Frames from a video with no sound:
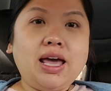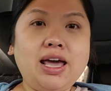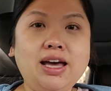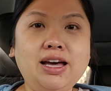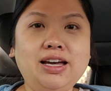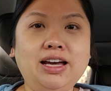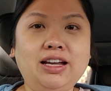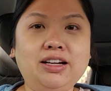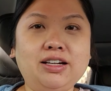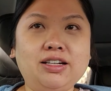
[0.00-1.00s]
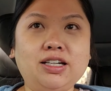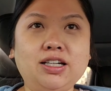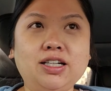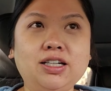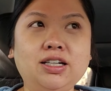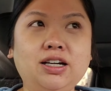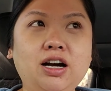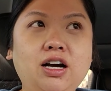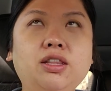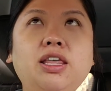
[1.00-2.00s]
and
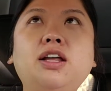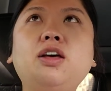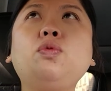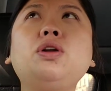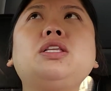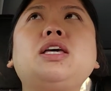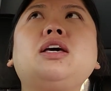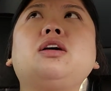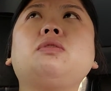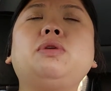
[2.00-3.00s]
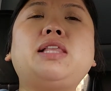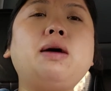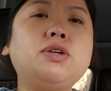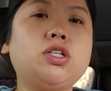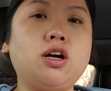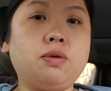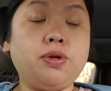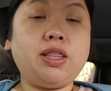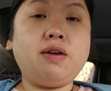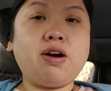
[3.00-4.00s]
uh, that it wouldn't take me that much longer,
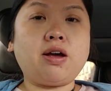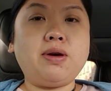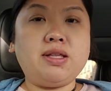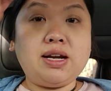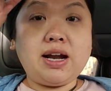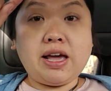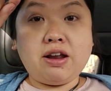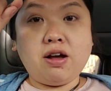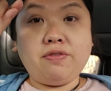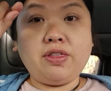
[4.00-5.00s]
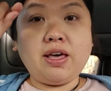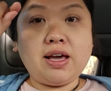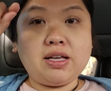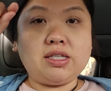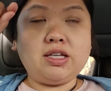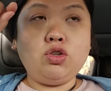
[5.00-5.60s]
but they recommended I get off the exit.